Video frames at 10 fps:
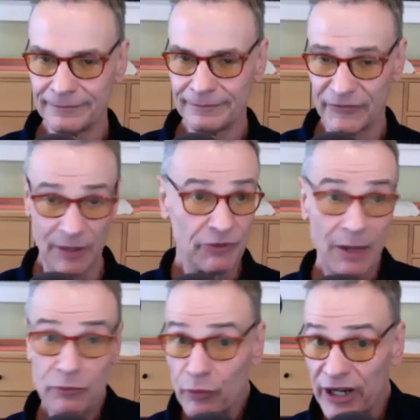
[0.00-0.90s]

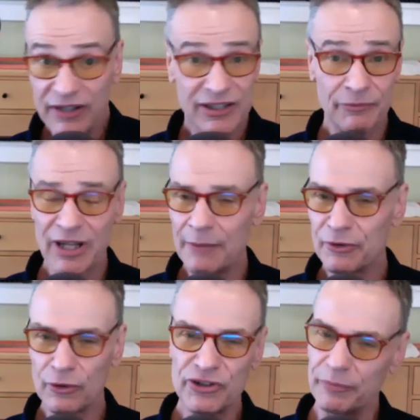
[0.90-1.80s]
Sometimes winning, sometimes
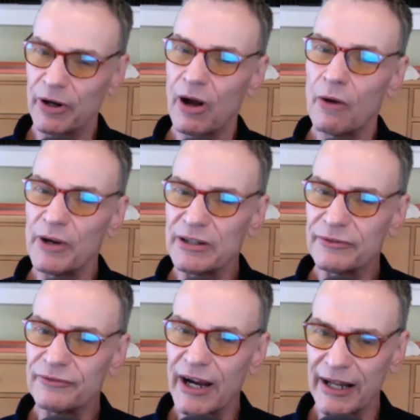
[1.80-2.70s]
losing, but always
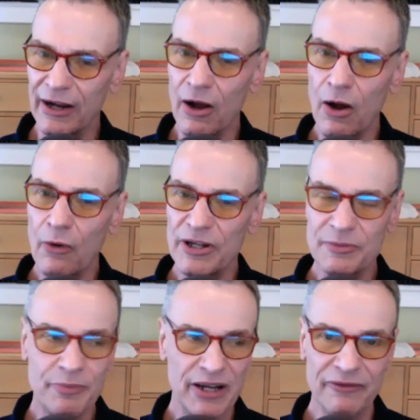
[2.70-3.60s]
fighting, always
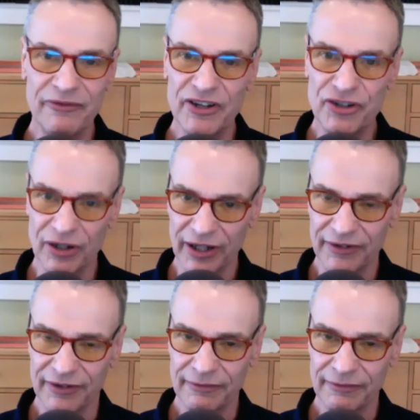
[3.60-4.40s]
being vigilant,